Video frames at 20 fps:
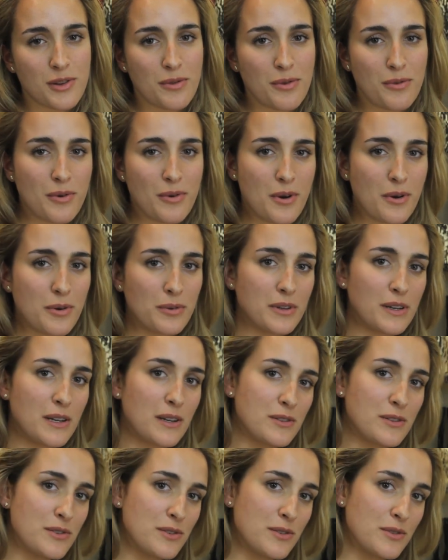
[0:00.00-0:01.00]
and thrown
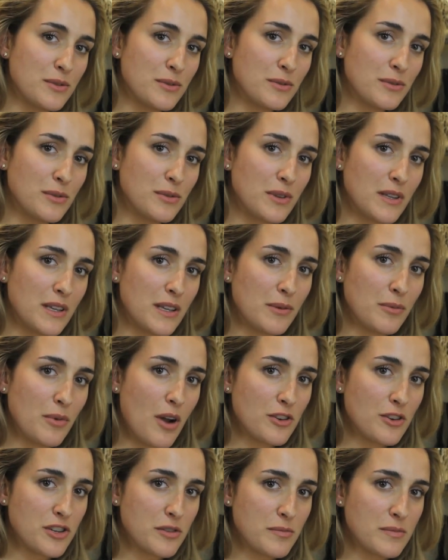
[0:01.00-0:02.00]
into the
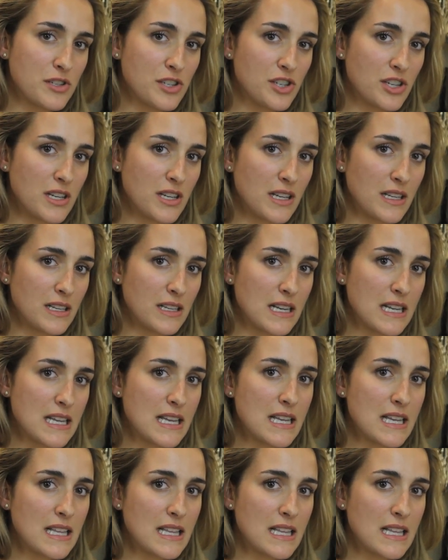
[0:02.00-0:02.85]
washing machine.